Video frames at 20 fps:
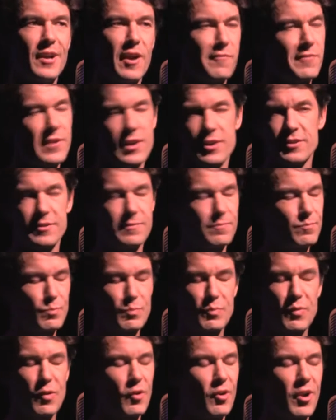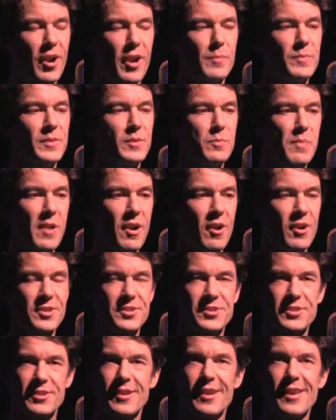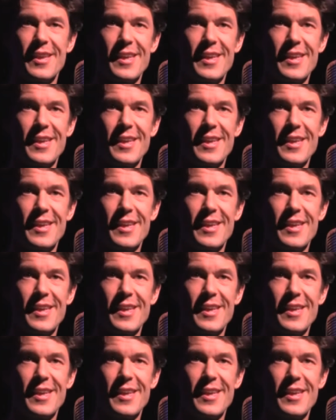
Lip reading: found a program in Paris.